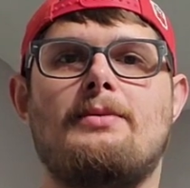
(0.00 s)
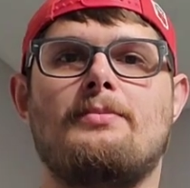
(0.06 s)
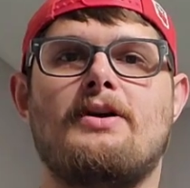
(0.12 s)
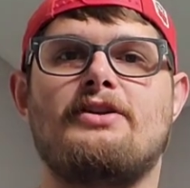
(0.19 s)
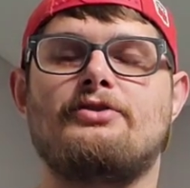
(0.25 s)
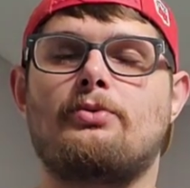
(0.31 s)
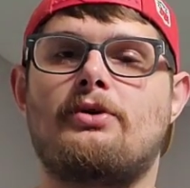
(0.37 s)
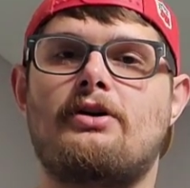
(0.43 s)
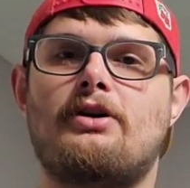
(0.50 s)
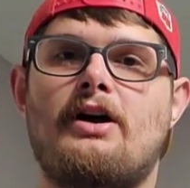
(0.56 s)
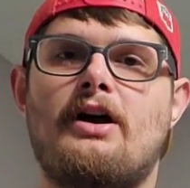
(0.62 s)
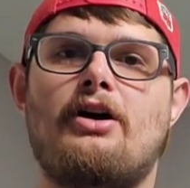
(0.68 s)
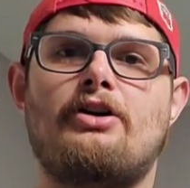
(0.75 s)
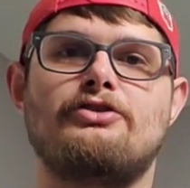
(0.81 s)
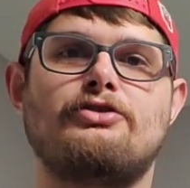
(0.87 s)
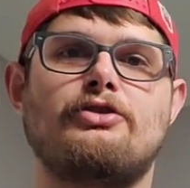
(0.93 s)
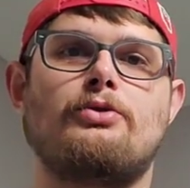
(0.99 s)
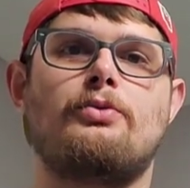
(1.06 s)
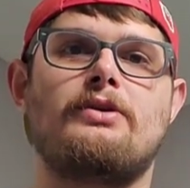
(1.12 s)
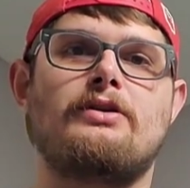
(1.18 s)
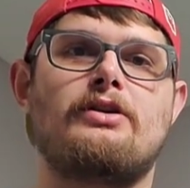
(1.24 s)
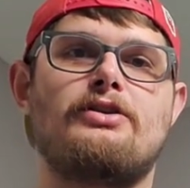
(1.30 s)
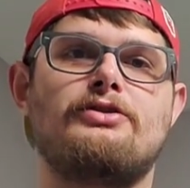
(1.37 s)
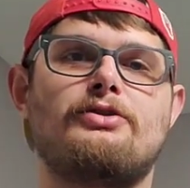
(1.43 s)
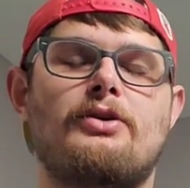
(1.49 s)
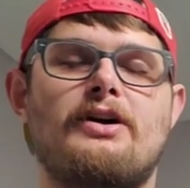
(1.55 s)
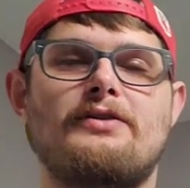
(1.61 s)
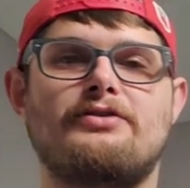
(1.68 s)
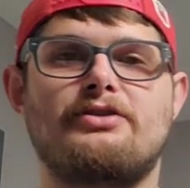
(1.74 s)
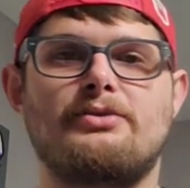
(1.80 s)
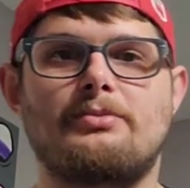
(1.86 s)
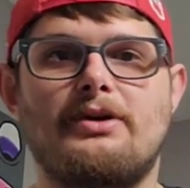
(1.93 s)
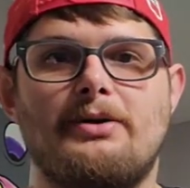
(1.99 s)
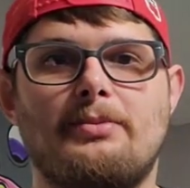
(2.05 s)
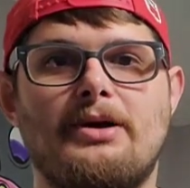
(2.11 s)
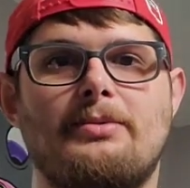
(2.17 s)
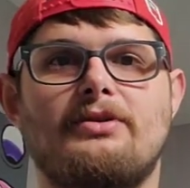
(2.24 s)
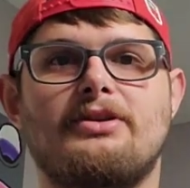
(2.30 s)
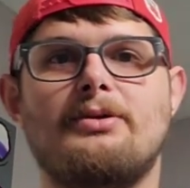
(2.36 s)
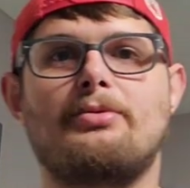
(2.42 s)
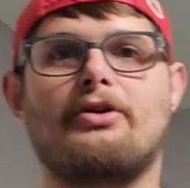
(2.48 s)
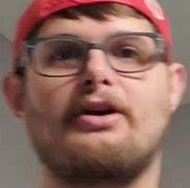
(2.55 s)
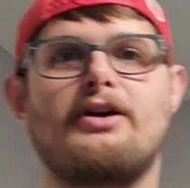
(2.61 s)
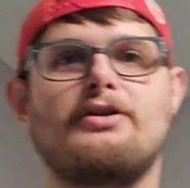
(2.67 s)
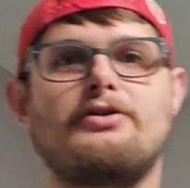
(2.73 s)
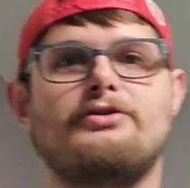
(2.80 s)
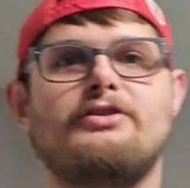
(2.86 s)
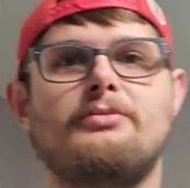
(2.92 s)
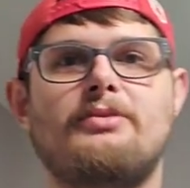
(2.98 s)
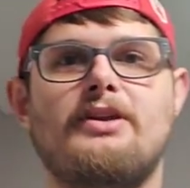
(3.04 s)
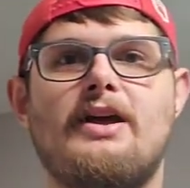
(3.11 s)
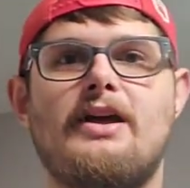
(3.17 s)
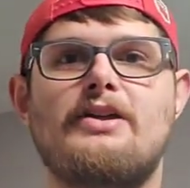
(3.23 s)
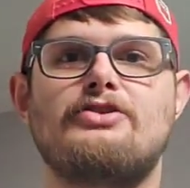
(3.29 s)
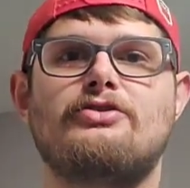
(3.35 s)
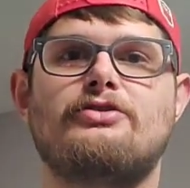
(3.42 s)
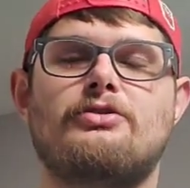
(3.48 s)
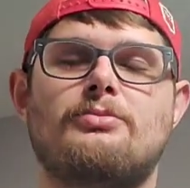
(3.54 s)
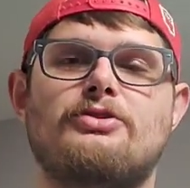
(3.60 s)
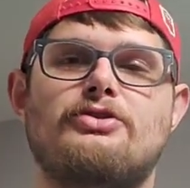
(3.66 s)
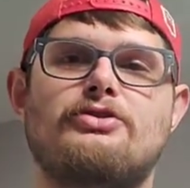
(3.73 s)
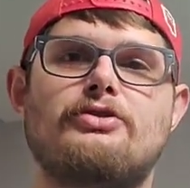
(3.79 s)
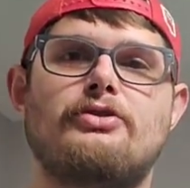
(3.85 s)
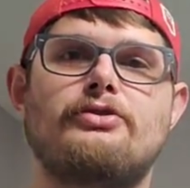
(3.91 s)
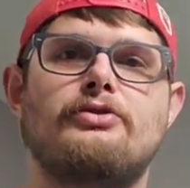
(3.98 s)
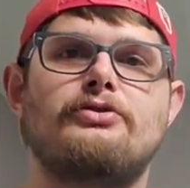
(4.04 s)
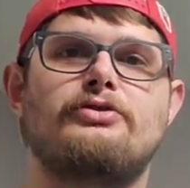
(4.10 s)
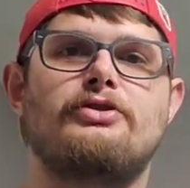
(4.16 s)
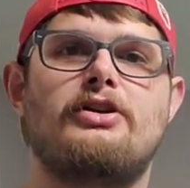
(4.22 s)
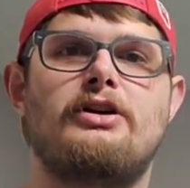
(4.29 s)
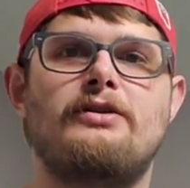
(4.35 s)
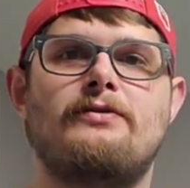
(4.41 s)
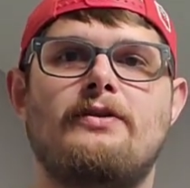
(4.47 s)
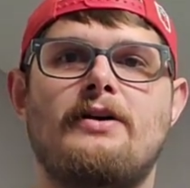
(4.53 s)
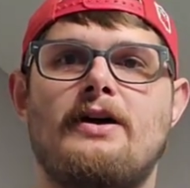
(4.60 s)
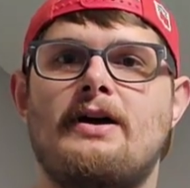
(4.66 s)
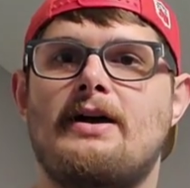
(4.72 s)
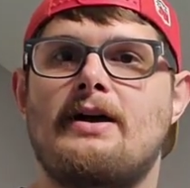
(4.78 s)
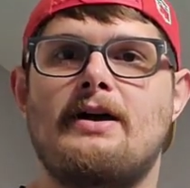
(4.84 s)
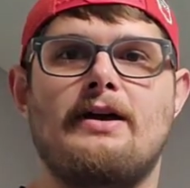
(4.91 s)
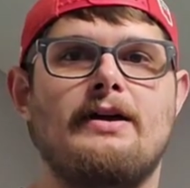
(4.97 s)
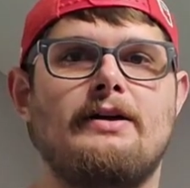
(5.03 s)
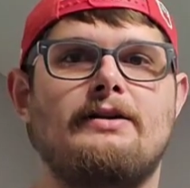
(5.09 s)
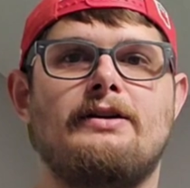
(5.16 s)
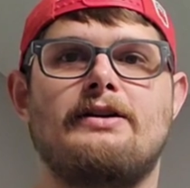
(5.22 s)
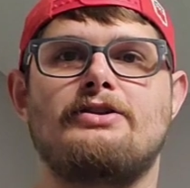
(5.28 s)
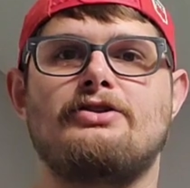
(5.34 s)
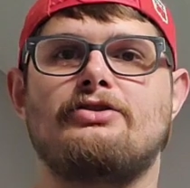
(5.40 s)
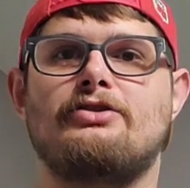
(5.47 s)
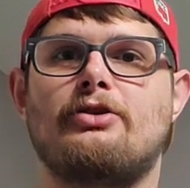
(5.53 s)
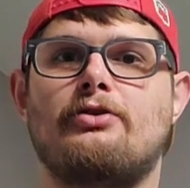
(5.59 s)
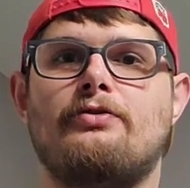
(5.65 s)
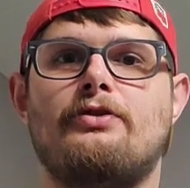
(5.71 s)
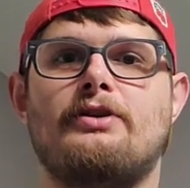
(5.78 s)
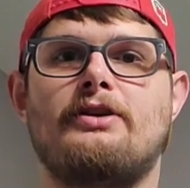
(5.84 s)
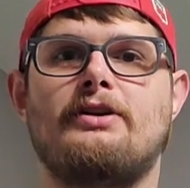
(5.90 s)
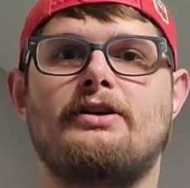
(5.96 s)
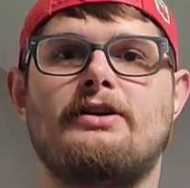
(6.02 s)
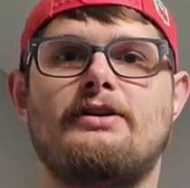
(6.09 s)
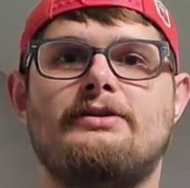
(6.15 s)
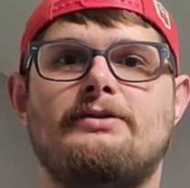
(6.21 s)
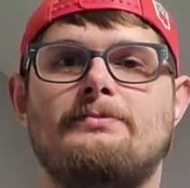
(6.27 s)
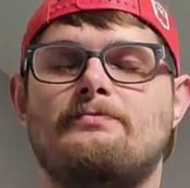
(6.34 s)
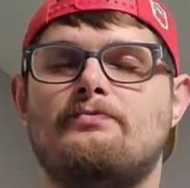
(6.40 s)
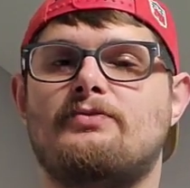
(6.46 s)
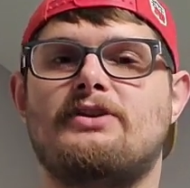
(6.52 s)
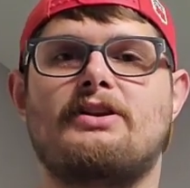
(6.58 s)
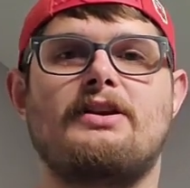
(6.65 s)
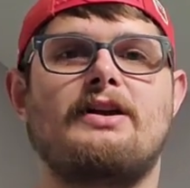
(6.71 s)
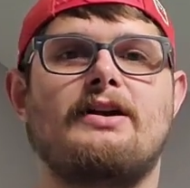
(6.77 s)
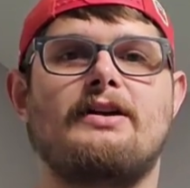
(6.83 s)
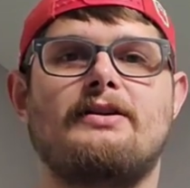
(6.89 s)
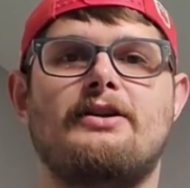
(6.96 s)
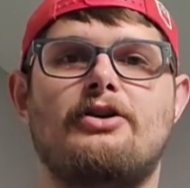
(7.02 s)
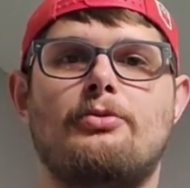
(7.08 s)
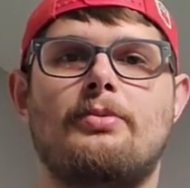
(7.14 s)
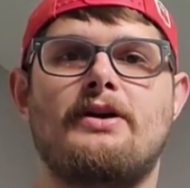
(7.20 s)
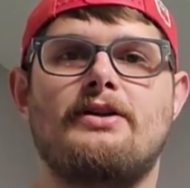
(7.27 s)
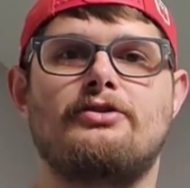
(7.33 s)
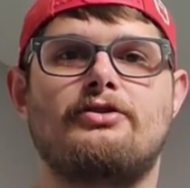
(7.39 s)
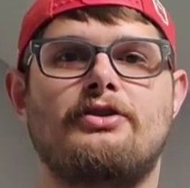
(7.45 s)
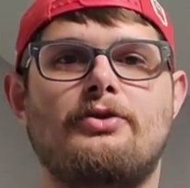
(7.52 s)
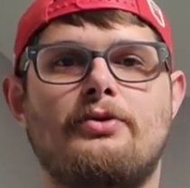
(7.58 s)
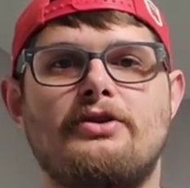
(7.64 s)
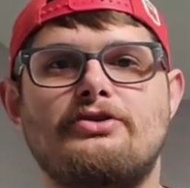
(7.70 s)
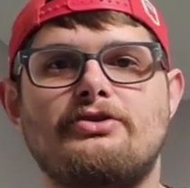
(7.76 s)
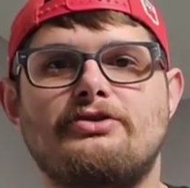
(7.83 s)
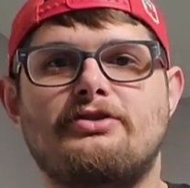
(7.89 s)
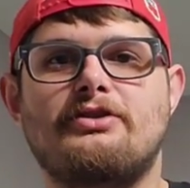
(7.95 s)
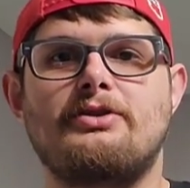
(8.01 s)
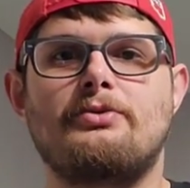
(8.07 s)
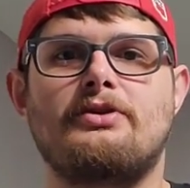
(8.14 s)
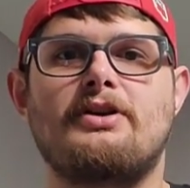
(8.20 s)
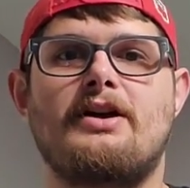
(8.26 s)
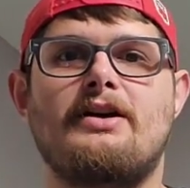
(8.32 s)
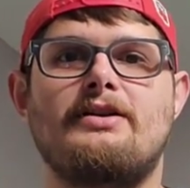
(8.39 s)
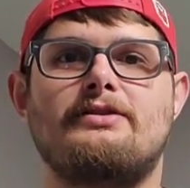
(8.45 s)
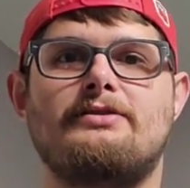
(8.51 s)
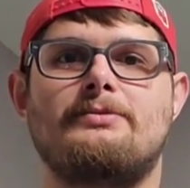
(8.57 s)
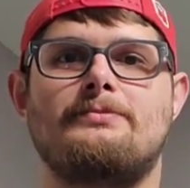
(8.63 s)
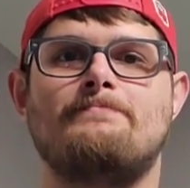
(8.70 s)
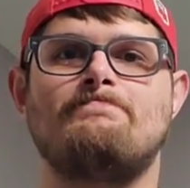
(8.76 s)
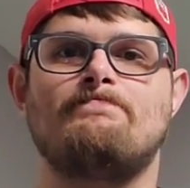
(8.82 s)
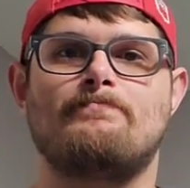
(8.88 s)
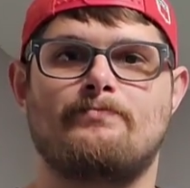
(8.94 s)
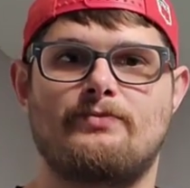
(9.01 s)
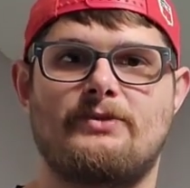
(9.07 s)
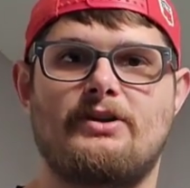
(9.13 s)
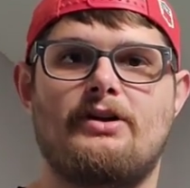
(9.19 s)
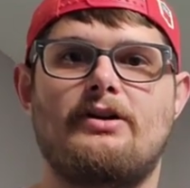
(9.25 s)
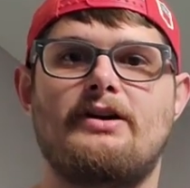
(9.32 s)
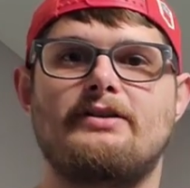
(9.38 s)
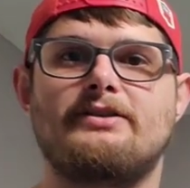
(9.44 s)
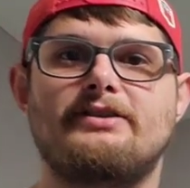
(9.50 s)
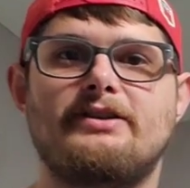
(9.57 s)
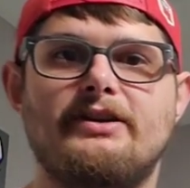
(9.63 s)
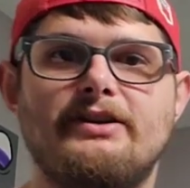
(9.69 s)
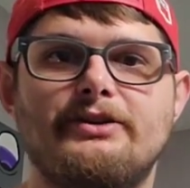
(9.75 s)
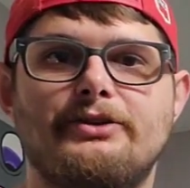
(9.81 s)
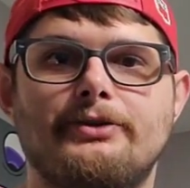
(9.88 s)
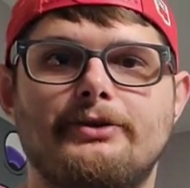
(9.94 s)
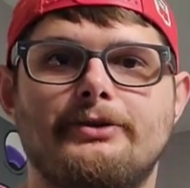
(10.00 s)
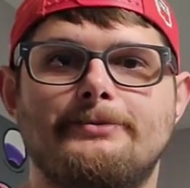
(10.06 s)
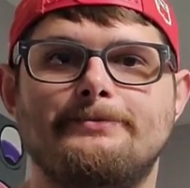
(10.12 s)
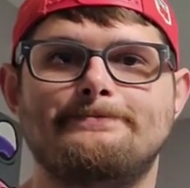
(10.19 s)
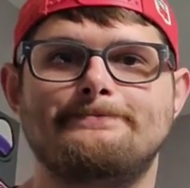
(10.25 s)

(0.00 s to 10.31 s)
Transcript: As well, we also have some baby leopard geckos that have been hatched, so I'm going to show those off. And just hopefully today I can help answer any questions anyone has. Alright, let's get into it.